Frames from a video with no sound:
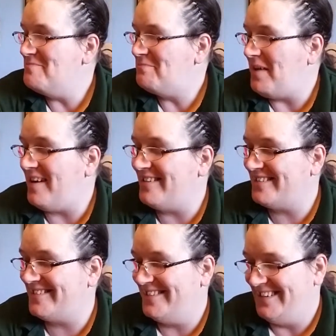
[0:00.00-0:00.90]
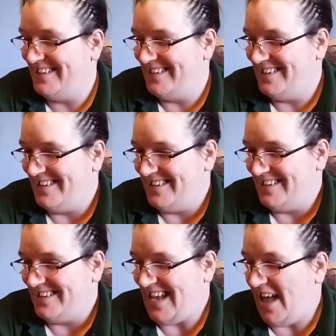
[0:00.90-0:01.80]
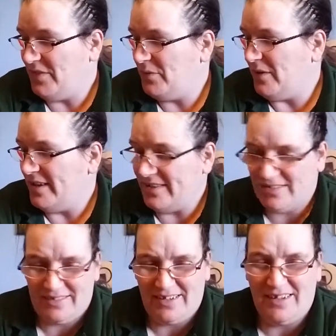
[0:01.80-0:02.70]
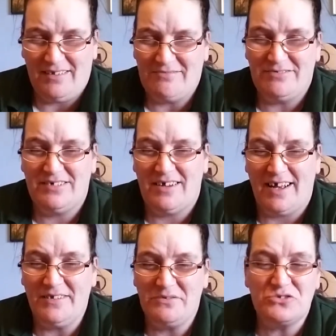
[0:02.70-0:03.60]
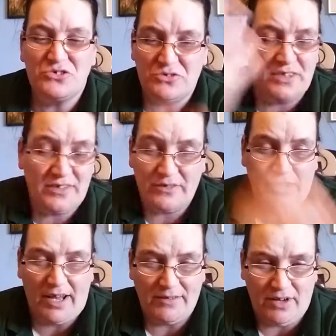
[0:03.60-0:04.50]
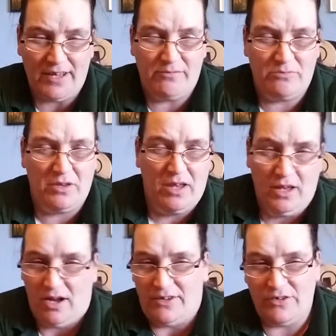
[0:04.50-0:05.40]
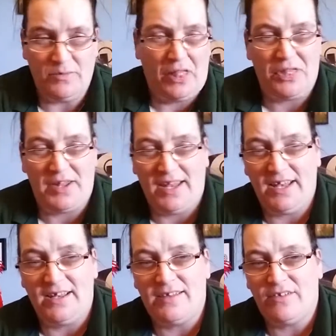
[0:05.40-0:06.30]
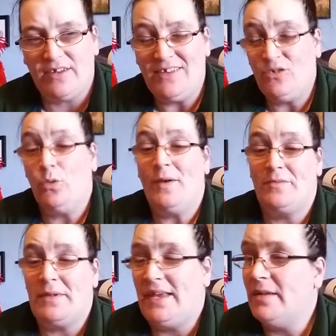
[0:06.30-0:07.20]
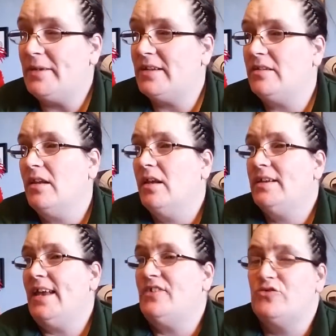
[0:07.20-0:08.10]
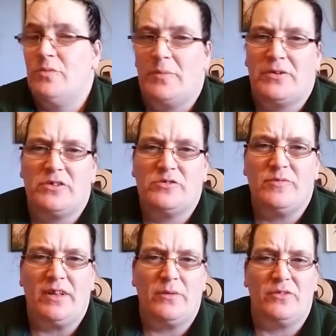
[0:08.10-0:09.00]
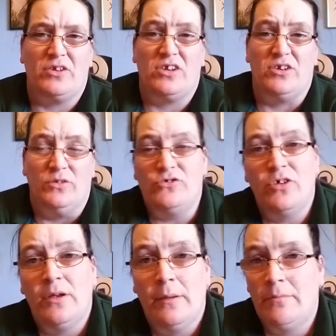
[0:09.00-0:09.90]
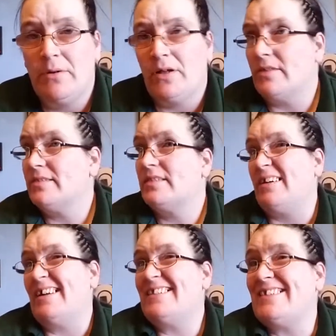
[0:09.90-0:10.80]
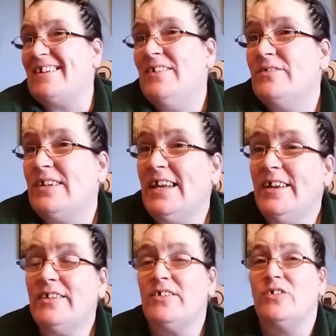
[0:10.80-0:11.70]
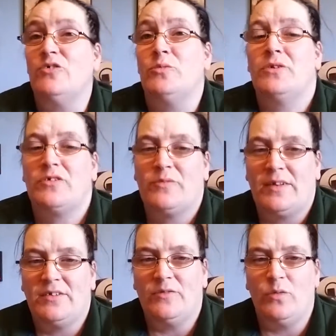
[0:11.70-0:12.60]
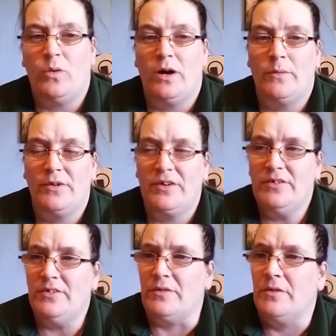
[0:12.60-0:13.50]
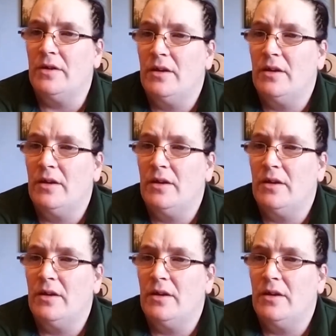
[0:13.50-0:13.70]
But otherwise, yeah, I'm not sure, you know, I do my thing, it's always me. I mean, yeah, sure, my production value isn't huge, but I don't need huge production value, not for what I want to do.